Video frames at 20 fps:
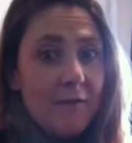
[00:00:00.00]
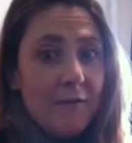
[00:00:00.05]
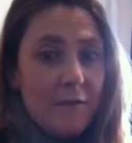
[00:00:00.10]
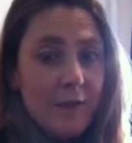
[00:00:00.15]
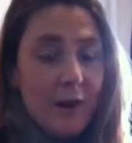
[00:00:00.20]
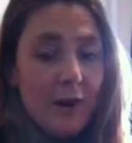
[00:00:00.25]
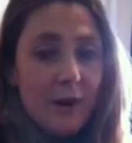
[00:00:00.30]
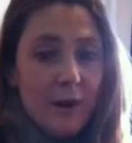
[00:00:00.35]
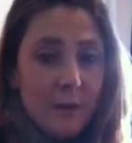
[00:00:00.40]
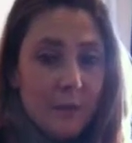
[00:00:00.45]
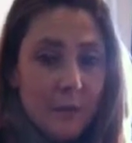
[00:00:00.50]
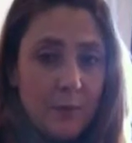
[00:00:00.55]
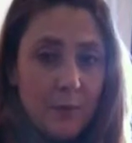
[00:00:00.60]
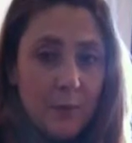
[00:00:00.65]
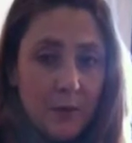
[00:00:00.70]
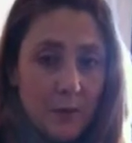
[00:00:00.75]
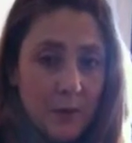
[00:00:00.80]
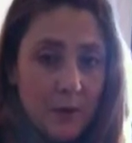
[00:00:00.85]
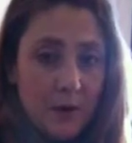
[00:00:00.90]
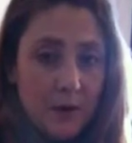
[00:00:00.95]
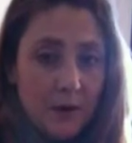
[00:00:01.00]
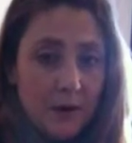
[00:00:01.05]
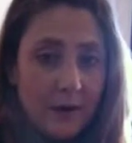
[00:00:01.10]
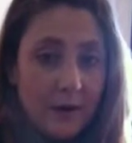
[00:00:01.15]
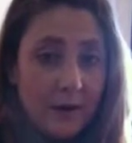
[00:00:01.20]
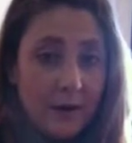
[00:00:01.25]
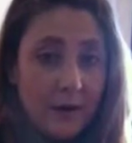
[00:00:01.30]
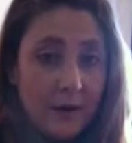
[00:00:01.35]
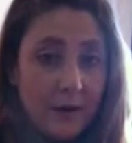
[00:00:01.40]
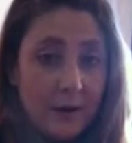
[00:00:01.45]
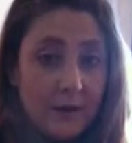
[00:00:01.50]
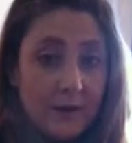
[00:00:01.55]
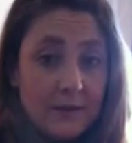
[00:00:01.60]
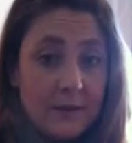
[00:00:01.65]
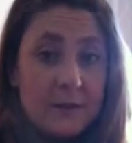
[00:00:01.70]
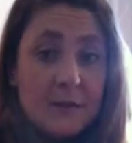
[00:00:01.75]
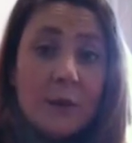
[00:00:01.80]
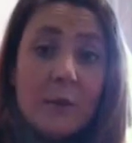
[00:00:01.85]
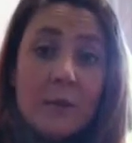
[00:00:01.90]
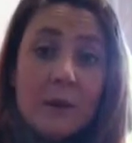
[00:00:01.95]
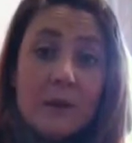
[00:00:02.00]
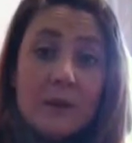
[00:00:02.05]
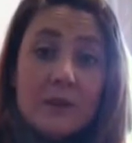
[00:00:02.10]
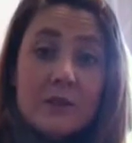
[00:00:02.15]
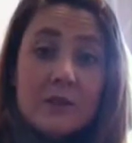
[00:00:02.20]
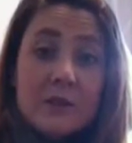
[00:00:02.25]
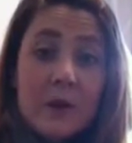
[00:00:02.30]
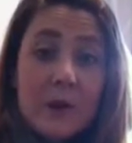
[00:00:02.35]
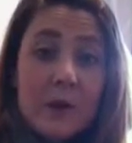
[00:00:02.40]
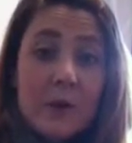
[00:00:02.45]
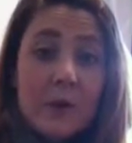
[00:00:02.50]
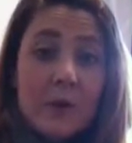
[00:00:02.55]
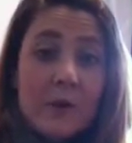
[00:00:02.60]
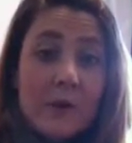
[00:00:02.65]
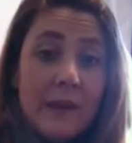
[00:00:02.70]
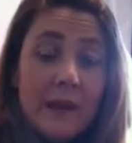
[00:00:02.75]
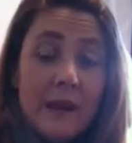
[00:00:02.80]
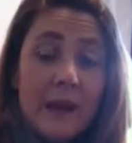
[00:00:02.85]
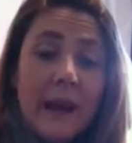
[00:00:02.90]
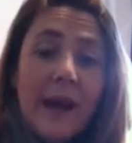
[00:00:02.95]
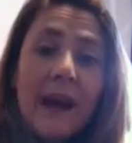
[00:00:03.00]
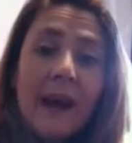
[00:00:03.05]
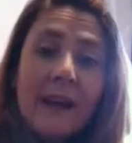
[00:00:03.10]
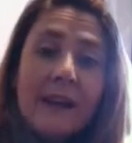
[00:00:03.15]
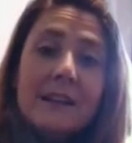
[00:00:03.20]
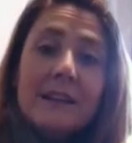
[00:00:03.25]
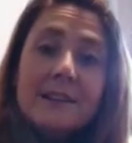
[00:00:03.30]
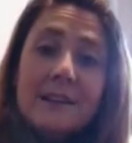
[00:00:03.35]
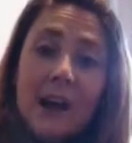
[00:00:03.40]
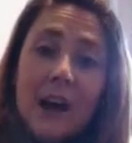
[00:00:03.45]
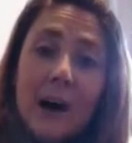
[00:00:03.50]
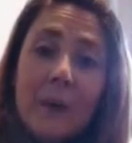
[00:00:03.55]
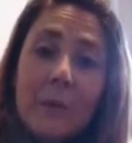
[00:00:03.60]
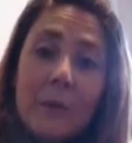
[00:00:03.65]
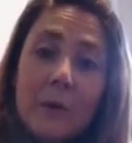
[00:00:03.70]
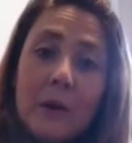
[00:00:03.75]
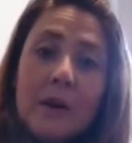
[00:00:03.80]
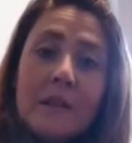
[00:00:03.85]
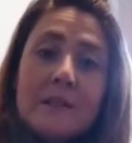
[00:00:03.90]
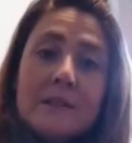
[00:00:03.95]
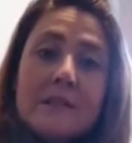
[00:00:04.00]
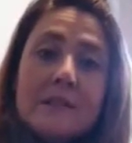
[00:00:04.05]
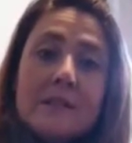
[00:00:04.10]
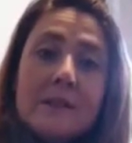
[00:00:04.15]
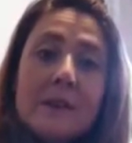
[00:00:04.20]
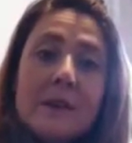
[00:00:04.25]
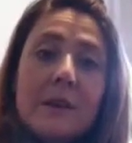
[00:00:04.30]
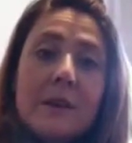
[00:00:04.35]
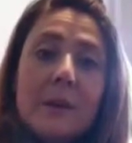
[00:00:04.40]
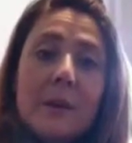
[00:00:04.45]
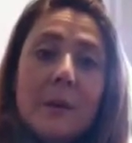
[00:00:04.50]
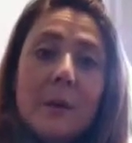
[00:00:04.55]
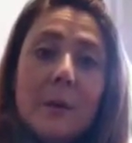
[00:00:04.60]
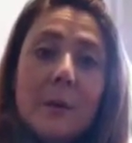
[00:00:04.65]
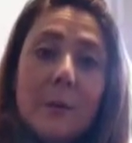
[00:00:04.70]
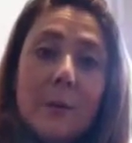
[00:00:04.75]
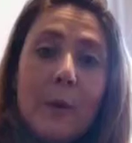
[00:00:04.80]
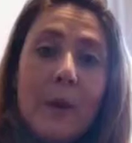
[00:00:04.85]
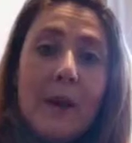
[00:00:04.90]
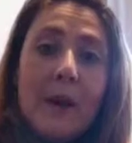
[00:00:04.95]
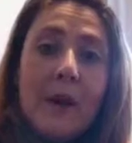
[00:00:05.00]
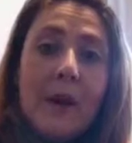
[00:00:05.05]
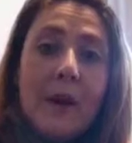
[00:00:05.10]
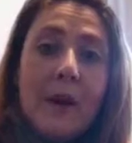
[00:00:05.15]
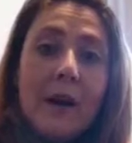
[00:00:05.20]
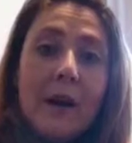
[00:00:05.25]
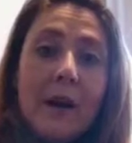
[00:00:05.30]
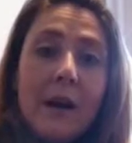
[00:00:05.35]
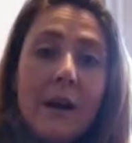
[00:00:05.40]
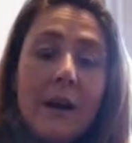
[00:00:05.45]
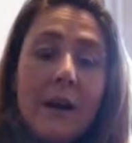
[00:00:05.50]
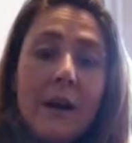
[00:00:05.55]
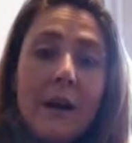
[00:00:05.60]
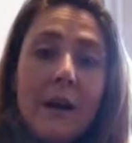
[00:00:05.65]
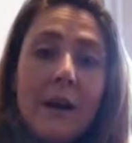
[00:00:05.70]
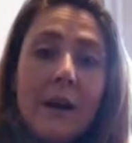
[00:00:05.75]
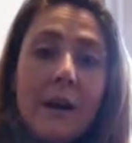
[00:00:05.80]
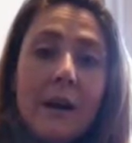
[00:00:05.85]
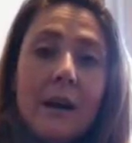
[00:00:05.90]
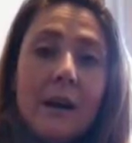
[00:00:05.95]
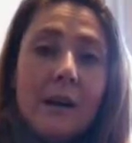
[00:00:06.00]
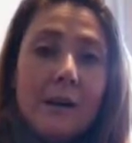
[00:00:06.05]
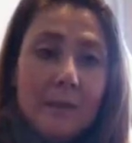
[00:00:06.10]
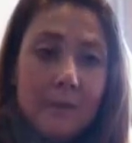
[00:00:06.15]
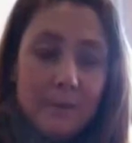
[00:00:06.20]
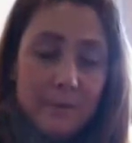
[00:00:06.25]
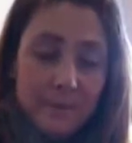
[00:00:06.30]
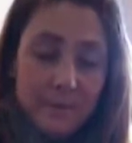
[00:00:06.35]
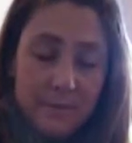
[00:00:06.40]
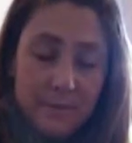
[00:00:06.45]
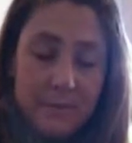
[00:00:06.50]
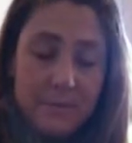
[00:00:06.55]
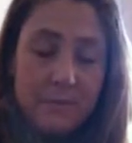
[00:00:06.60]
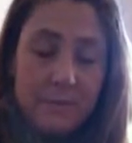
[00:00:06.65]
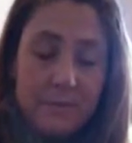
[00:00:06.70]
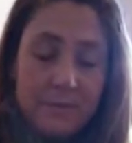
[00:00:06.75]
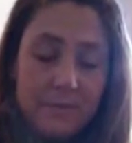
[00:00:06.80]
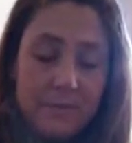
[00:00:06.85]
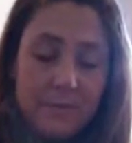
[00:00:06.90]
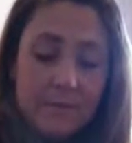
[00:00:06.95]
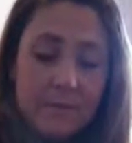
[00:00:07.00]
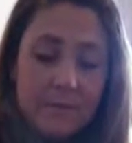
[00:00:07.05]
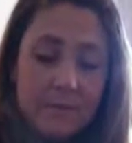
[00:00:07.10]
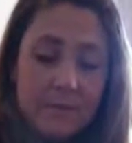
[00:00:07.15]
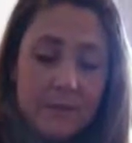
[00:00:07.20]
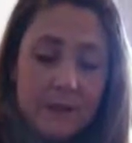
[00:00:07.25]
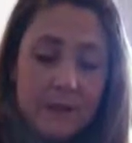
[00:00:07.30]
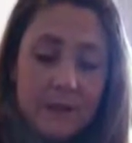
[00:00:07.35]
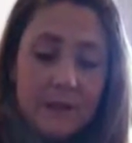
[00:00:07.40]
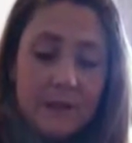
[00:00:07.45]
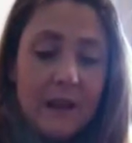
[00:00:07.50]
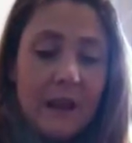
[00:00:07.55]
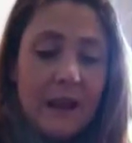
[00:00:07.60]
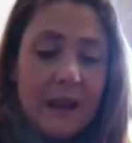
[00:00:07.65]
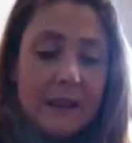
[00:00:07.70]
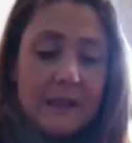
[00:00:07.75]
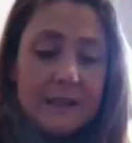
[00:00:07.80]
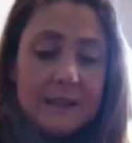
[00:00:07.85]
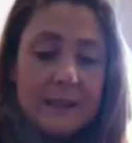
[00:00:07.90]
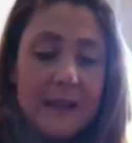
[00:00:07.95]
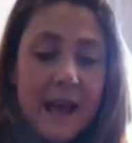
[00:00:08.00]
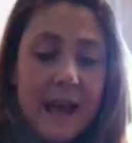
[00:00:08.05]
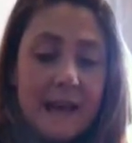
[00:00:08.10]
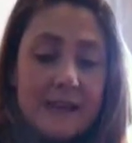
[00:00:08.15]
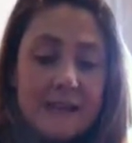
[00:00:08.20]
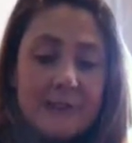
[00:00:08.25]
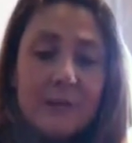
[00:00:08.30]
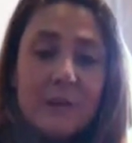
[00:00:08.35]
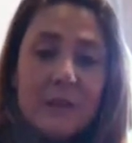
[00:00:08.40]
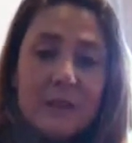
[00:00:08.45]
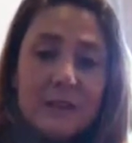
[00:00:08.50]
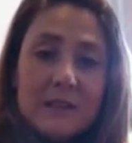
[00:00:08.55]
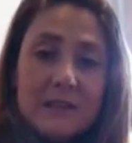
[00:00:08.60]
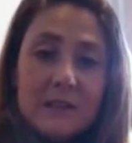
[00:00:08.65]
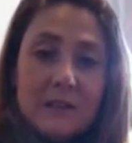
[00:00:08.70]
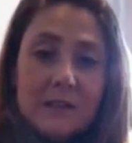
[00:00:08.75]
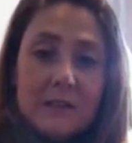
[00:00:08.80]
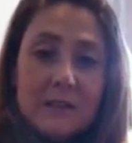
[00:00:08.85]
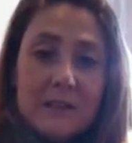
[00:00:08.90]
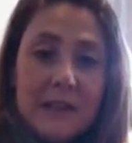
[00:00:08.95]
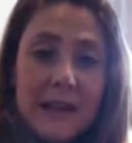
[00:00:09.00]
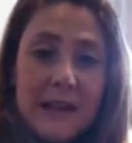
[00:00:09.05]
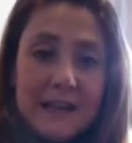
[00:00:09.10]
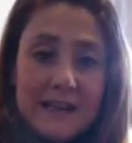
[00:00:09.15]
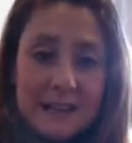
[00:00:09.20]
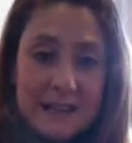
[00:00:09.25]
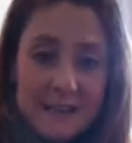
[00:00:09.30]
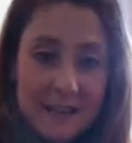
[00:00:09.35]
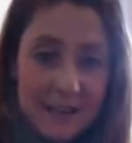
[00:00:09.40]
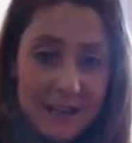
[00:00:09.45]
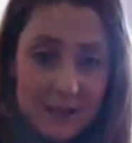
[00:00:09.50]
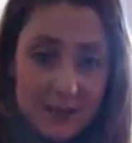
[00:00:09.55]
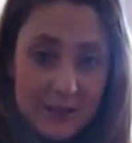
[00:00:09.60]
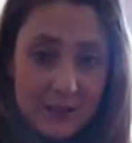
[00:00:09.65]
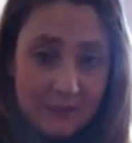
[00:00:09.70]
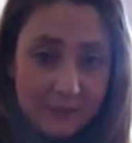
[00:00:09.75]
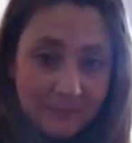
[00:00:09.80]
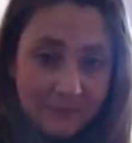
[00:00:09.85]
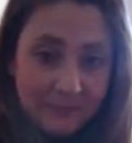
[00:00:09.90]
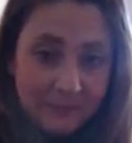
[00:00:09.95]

very poor. So much so that I had a job once where a client asked me to take dictation.